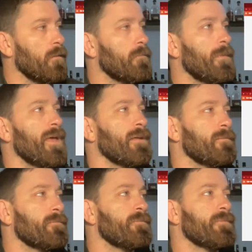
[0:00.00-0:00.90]

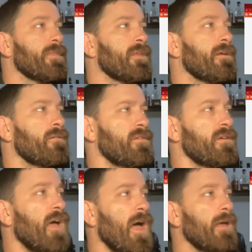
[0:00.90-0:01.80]
man, here's a
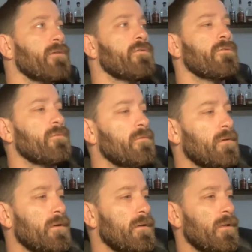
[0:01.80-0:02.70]
guy who,
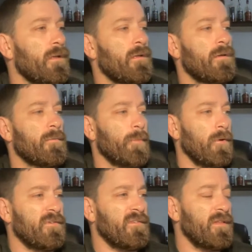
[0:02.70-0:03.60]

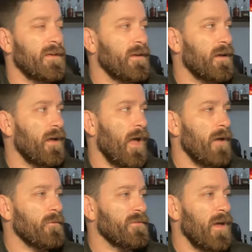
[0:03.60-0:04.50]
personally,
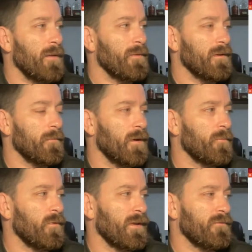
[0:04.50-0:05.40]
I was hyping him
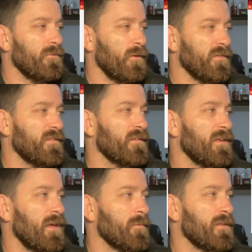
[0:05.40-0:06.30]
up when he first
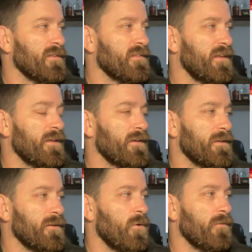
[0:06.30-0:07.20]
came on the scene in
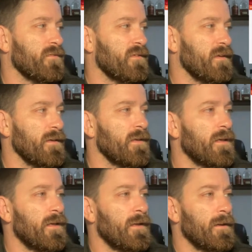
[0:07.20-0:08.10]
the UFC.
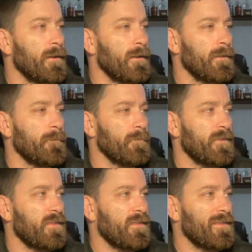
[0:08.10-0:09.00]

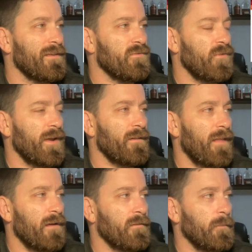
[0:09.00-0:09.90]
This fight
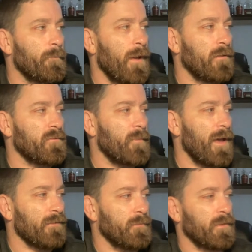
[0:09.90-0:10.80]
allowed him to bounce
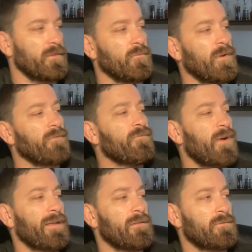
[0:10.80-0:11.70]
back from a
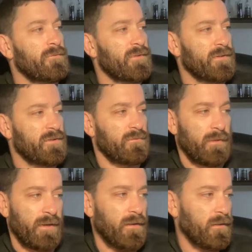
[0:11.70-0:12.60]
3-fight losing
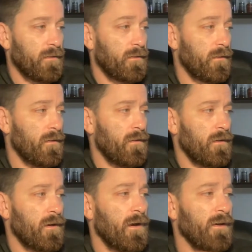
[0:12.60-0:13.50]
streak.
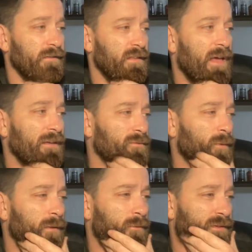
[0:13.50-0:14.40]
His last
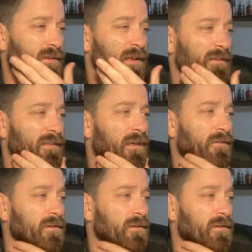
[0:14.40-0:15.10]
win was against Devin